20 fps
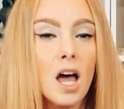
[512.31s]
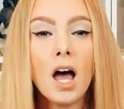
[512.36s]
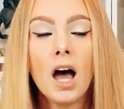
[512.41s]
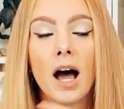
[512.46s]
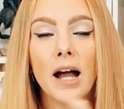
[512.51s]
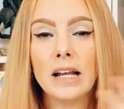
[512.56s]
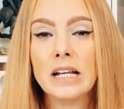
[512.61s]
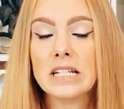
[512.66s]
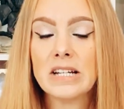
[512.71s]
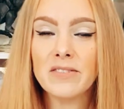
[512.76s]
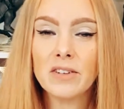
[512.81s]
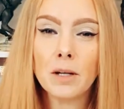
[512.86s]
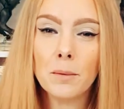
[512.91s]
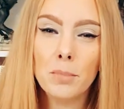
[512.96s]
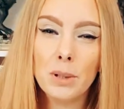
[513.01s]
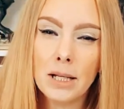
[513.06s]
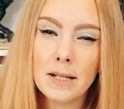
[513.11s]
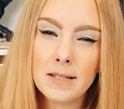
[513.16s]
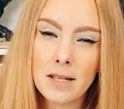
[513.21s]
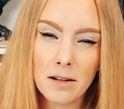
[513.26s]
I need to have a
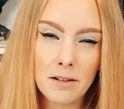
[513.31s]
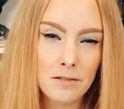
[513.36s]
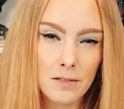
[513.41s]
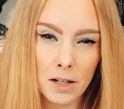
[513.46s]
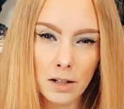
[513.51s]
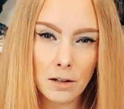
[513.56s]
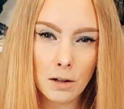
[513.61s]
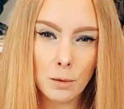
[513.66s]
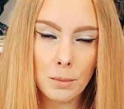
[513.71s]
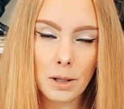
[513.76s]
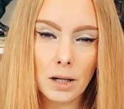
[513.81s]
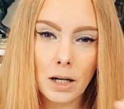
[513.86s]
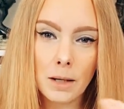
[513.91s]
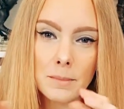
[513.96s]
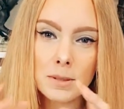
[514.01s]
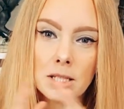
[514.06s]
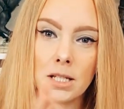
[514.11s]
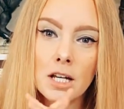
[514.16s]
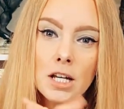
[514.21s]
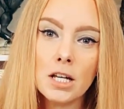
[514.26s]
complete set of Funko
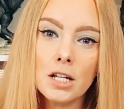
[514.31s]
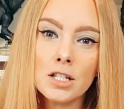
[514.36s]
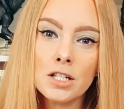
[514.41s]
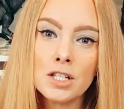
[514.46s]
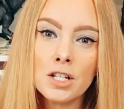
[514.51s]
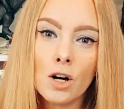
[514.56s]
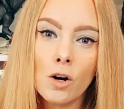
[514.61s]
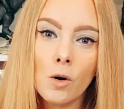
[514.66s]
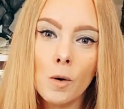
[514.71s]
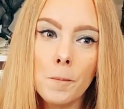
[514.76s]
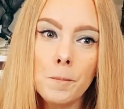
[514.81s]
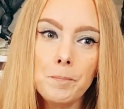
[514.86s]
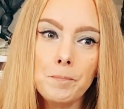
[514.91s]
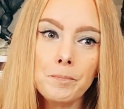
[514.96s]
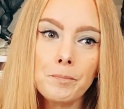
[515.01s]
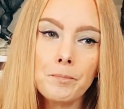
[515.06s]
Pops. So